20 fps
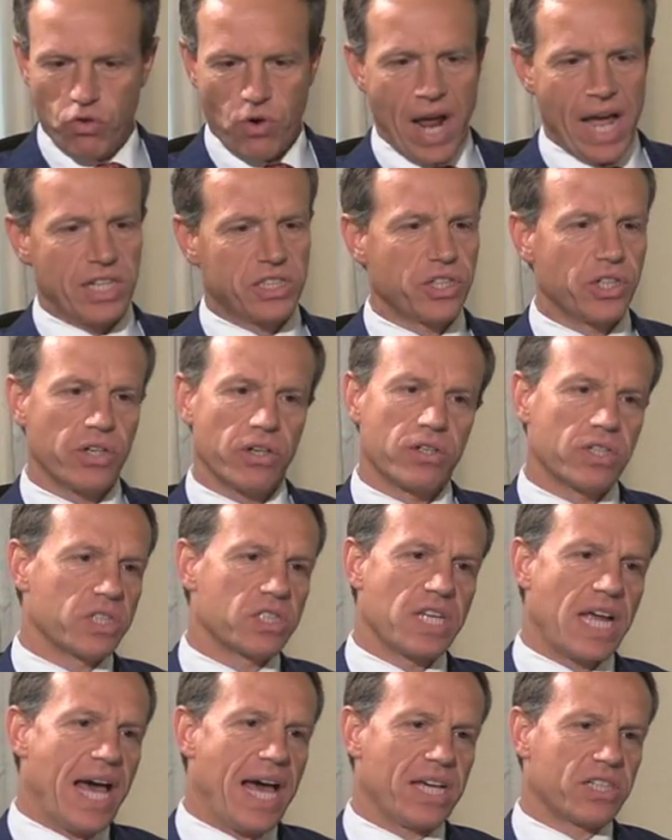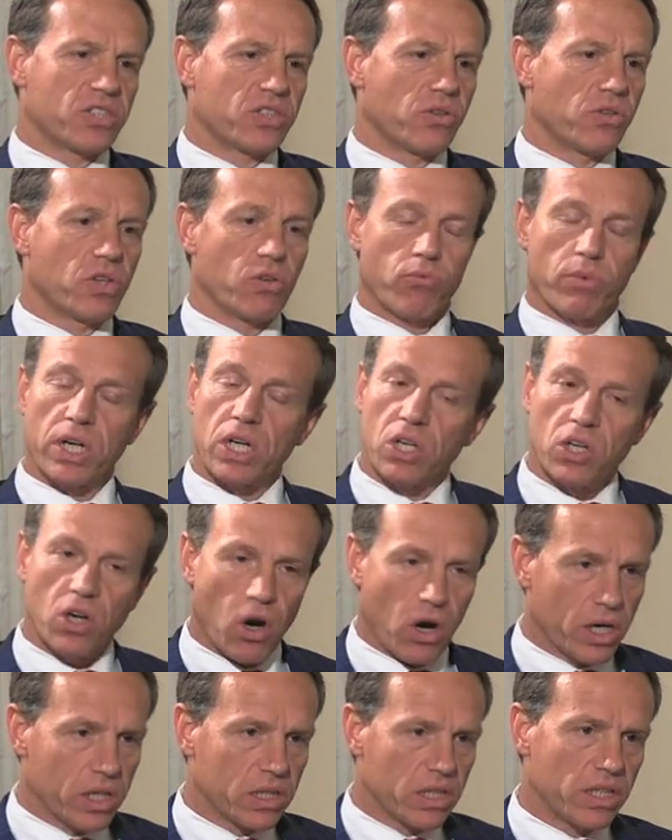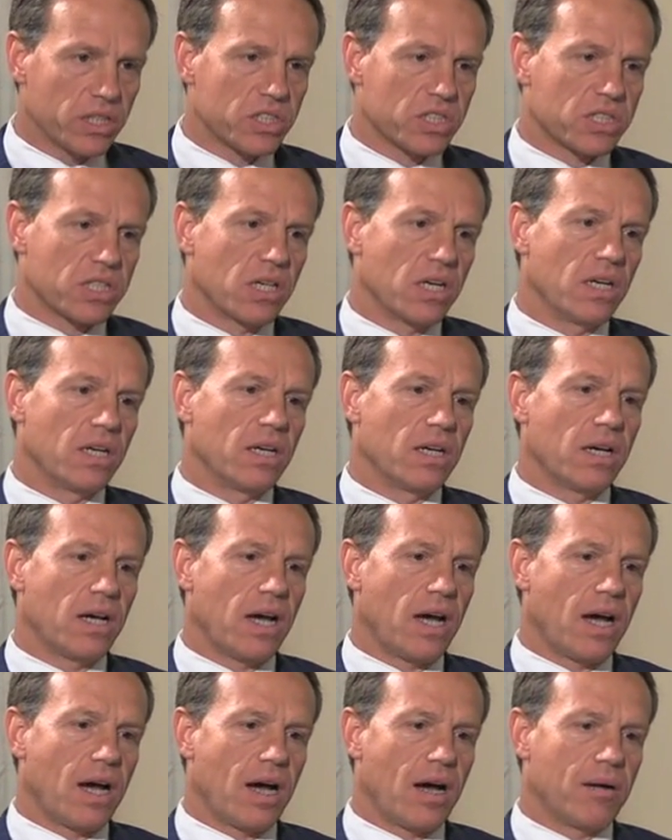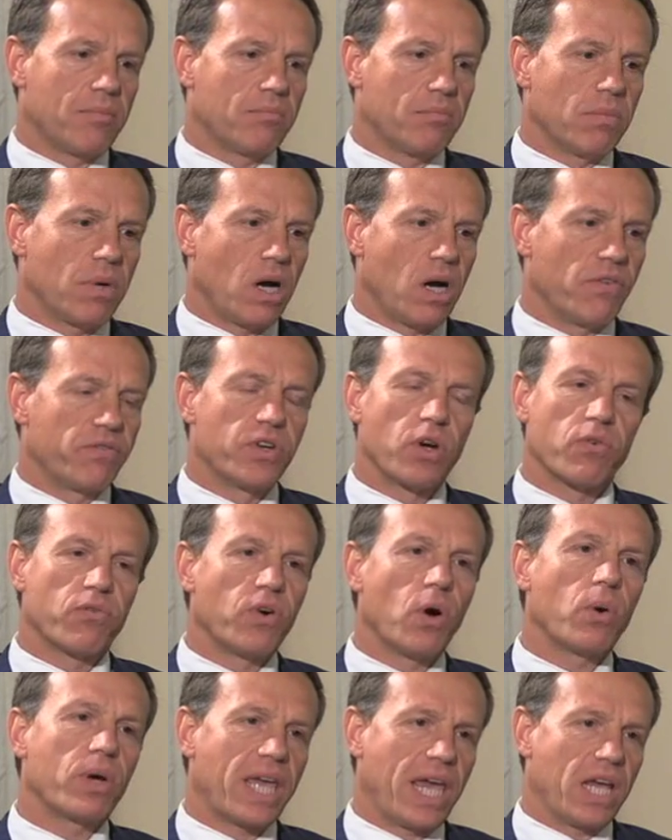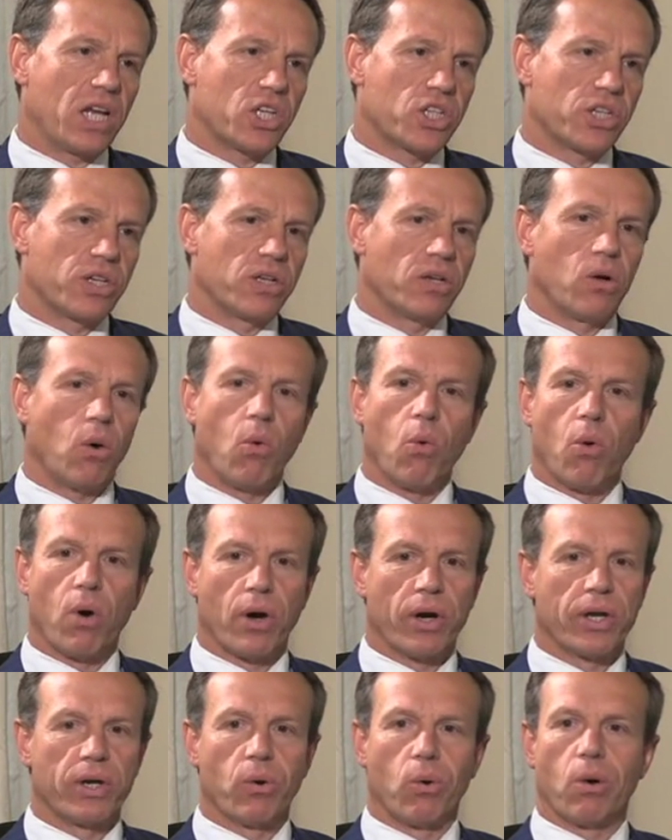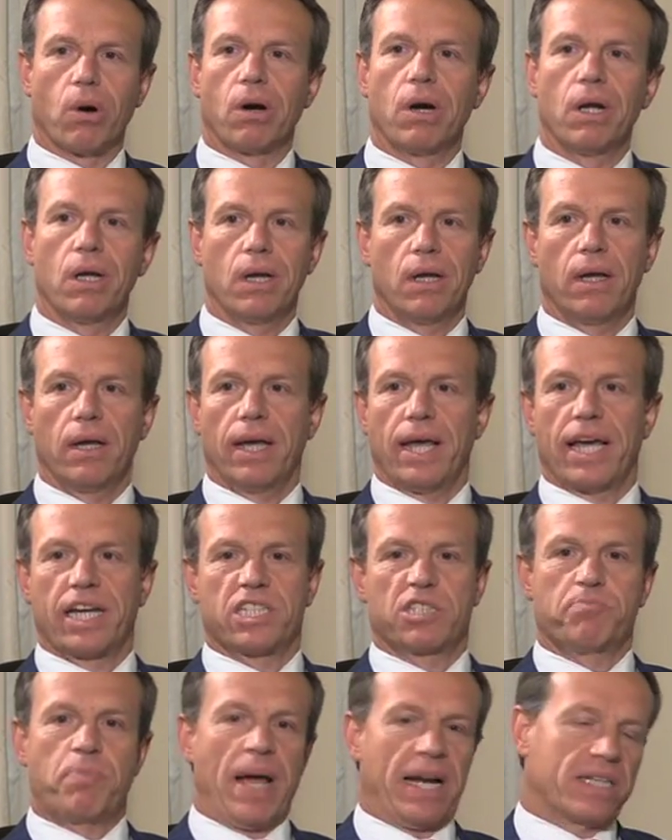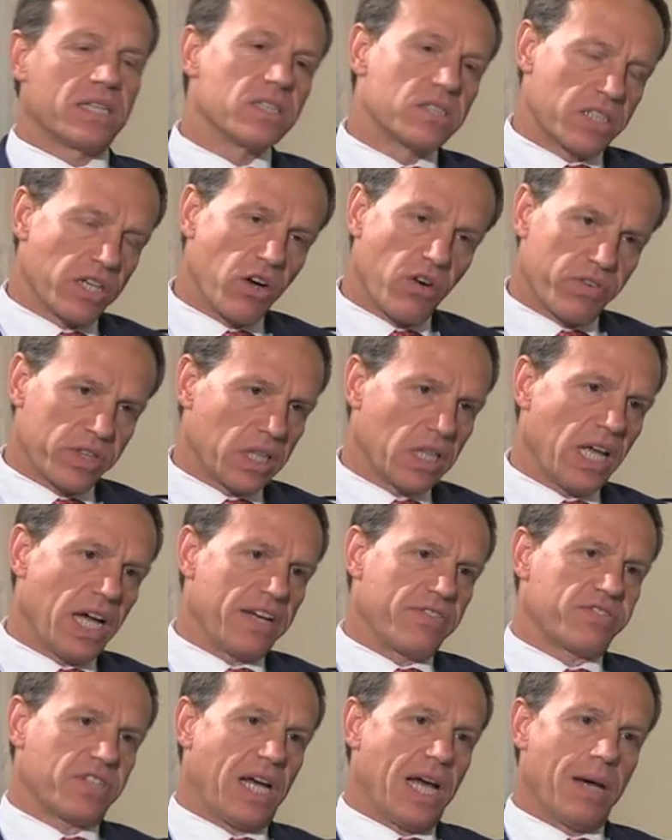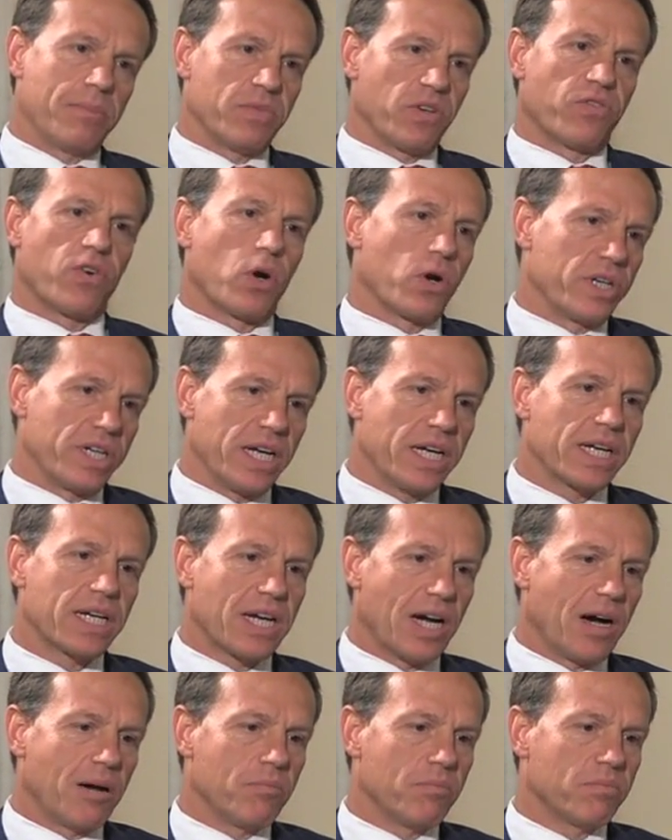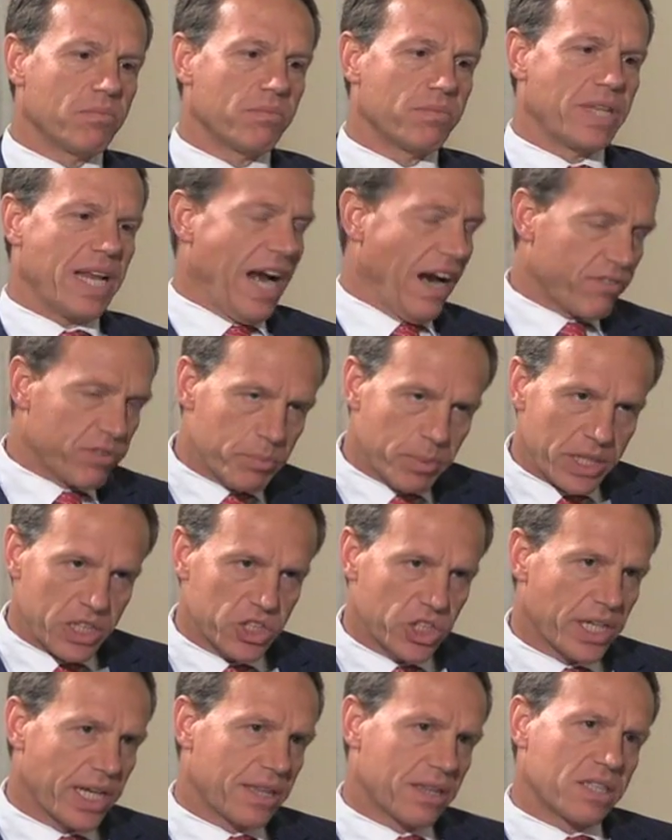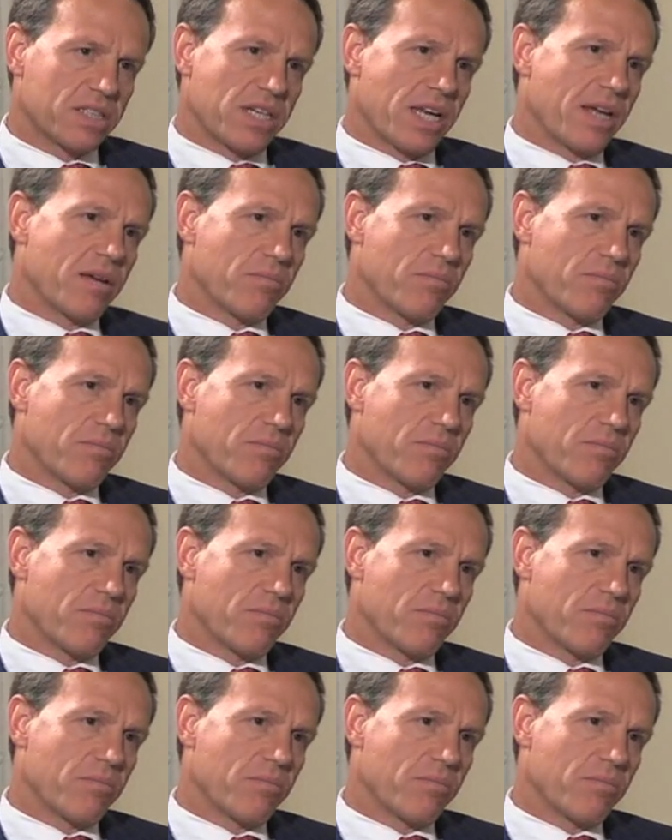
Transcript: of tragedy or disaster that, regardless um, of your vocation or your expectancy over the lifetime of earned income, that everybody should get the